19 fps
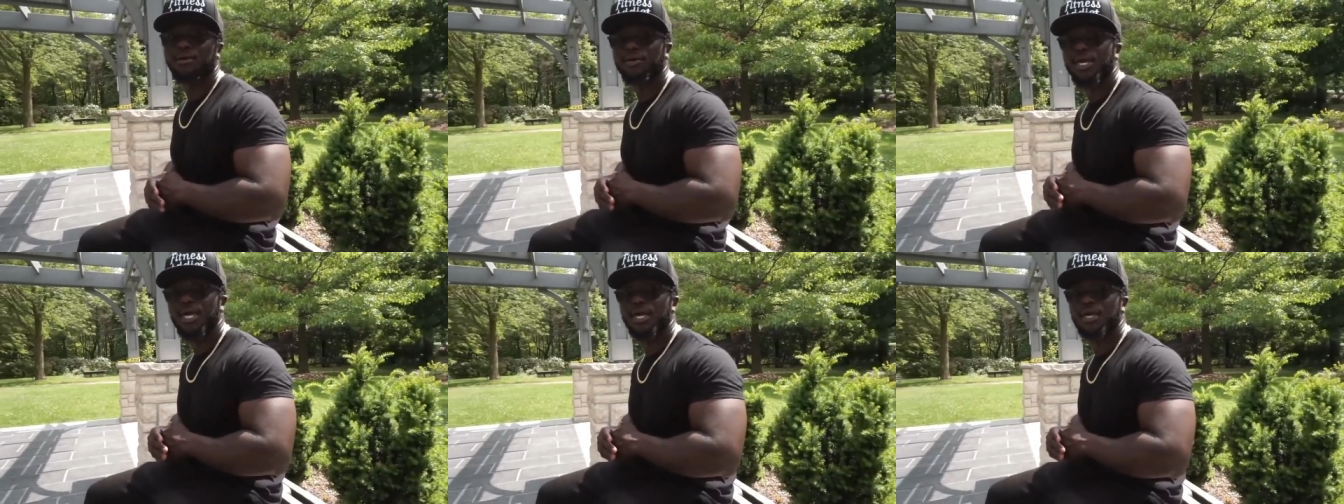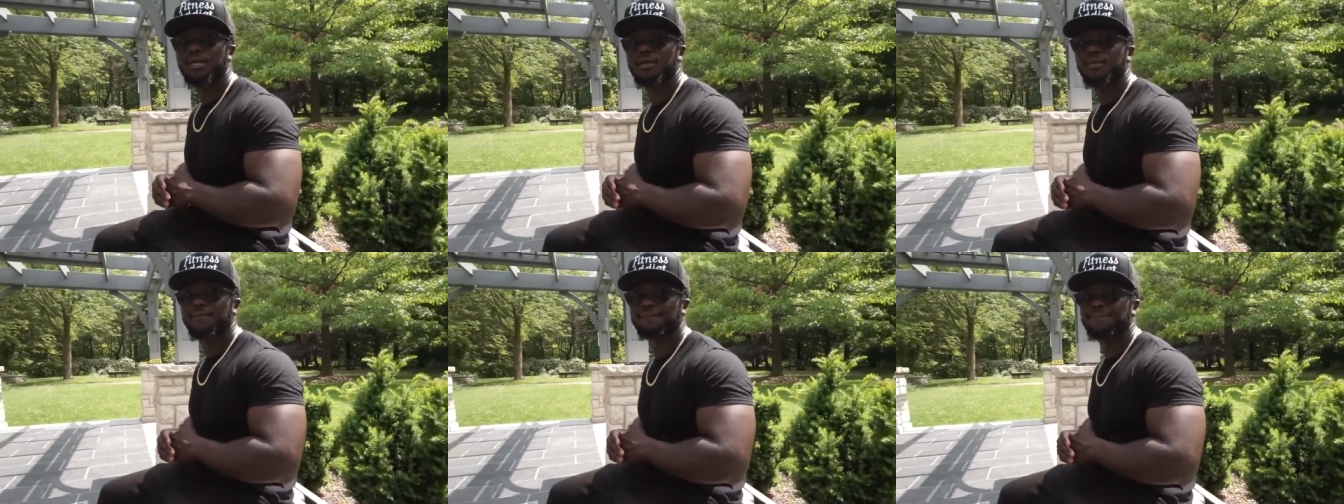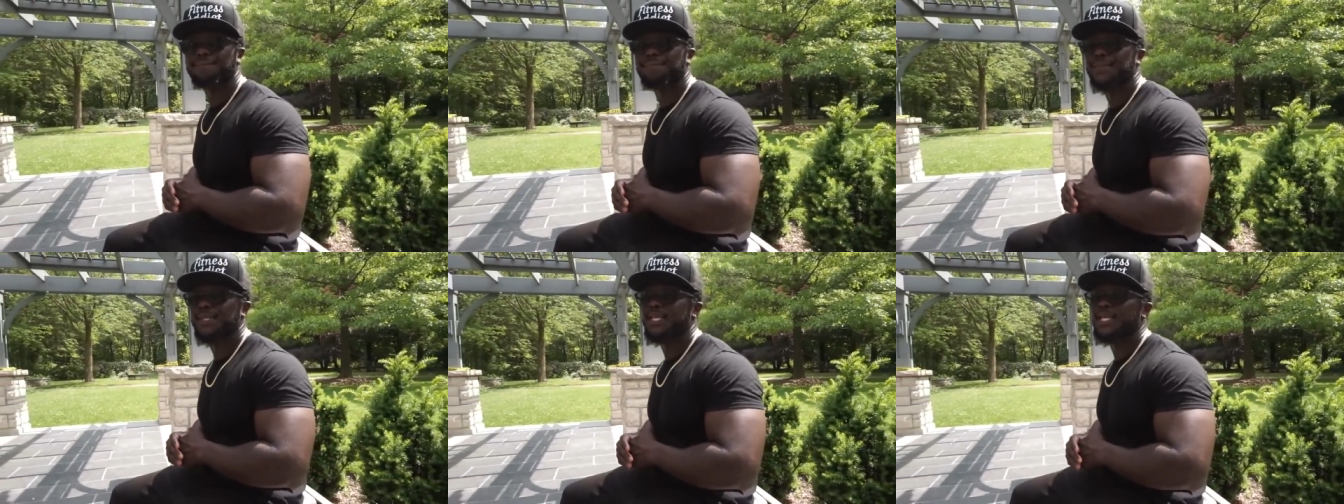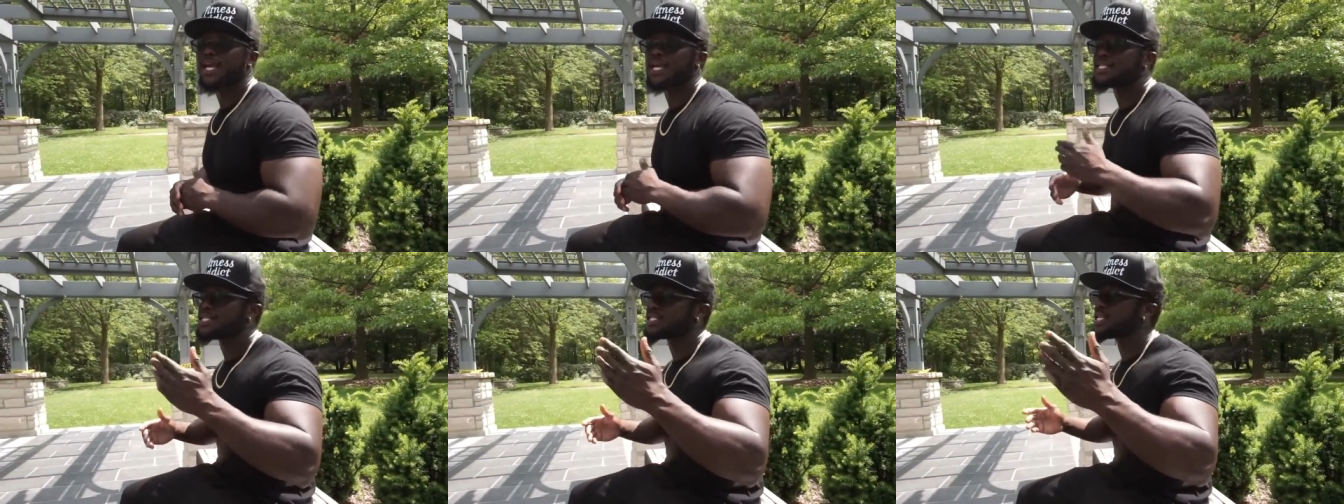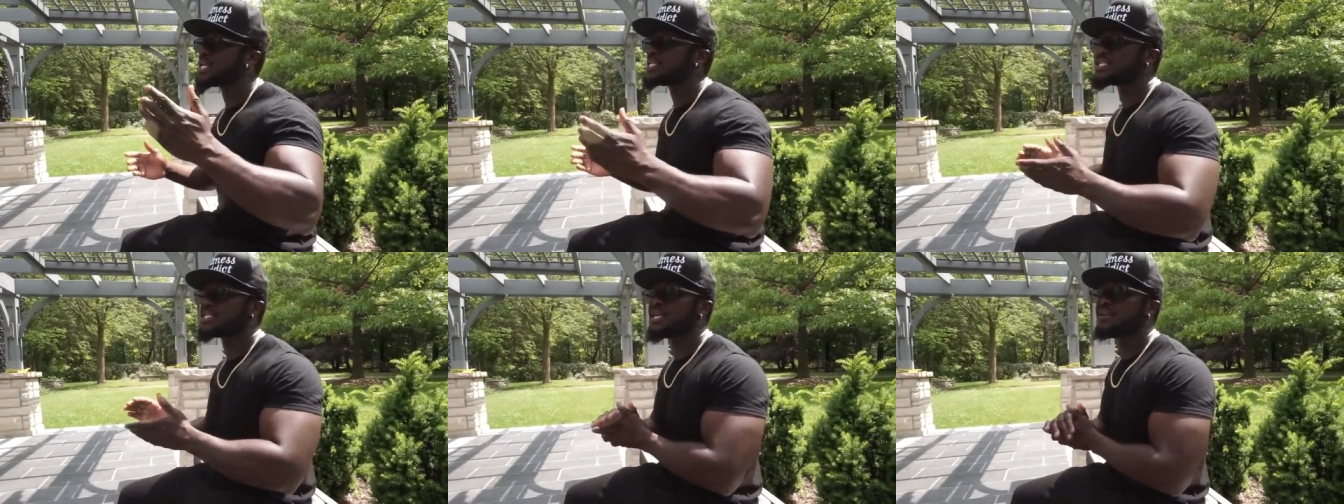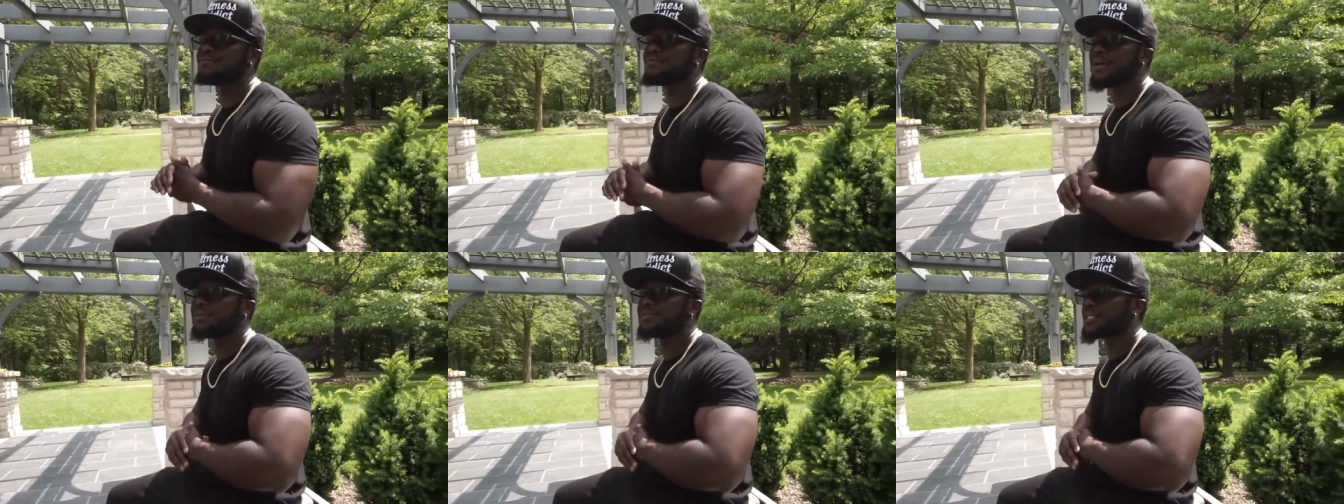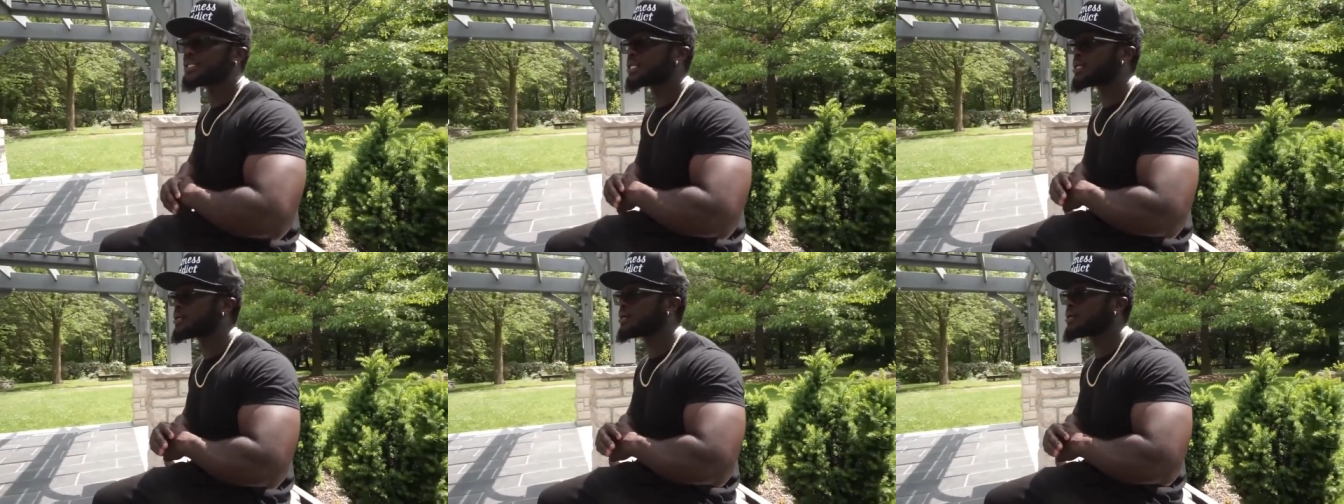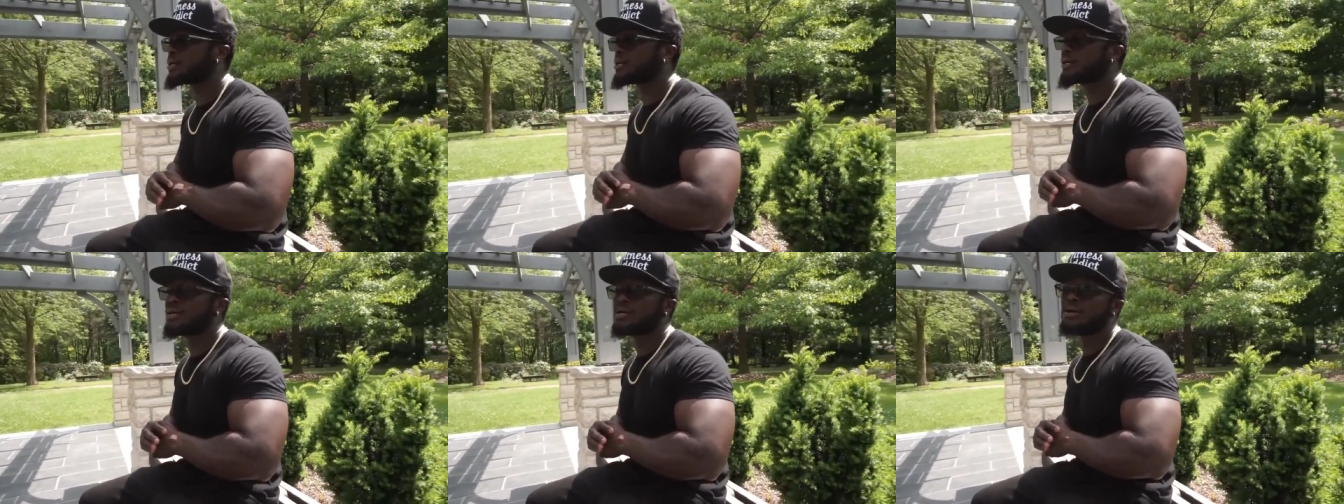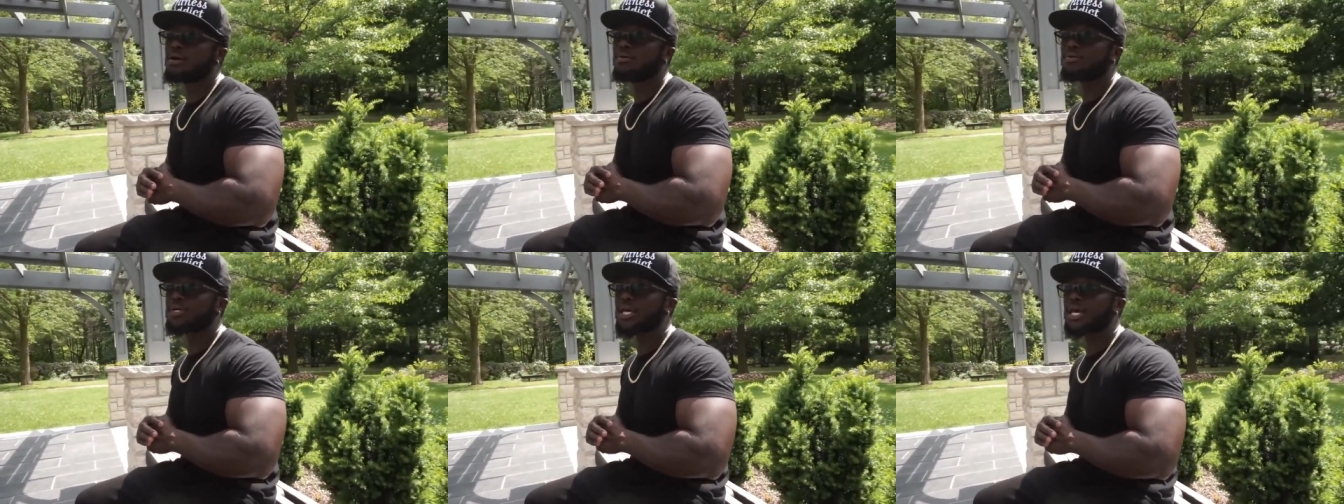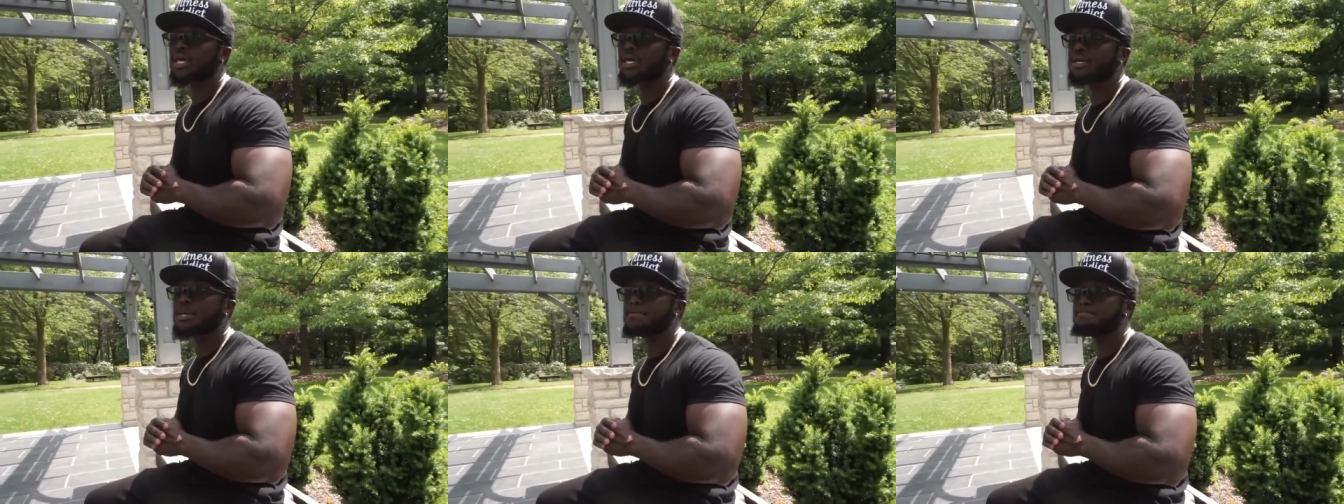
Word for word: okay? And stay safe out there, okay?